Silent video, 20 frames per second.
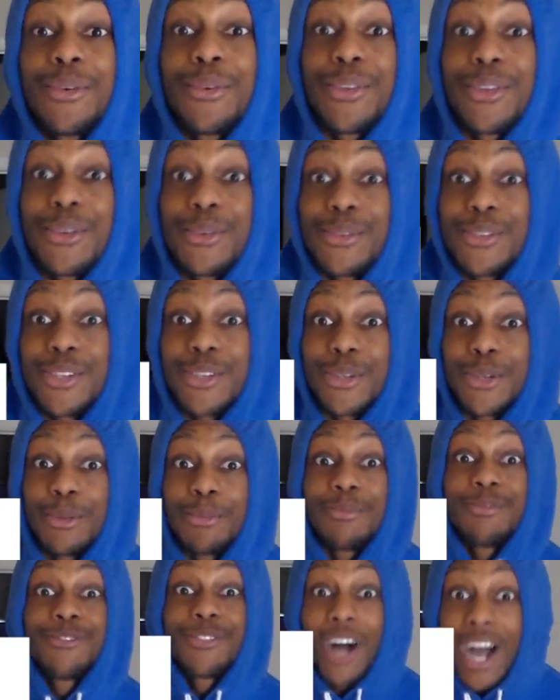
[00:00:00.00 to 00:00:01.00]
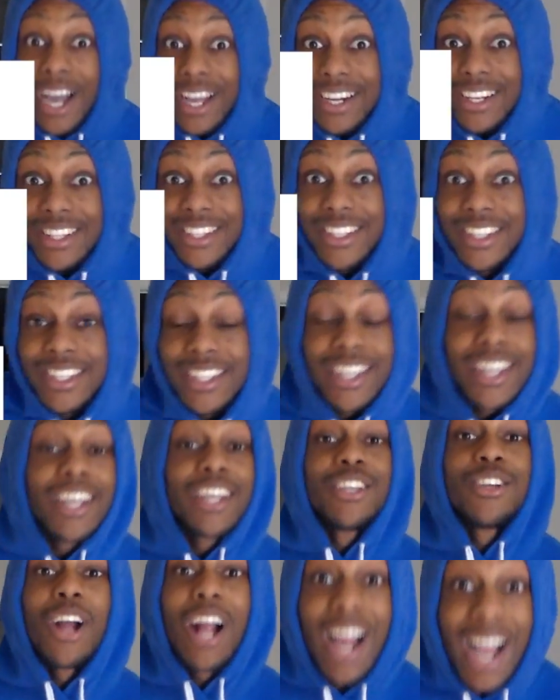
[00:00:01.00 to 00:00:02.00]
you, YouTube. Finally,
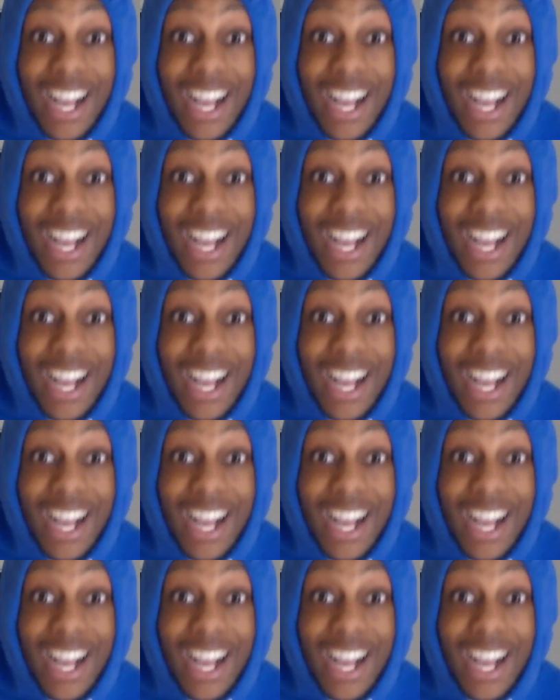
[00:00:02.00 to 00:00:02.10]
you're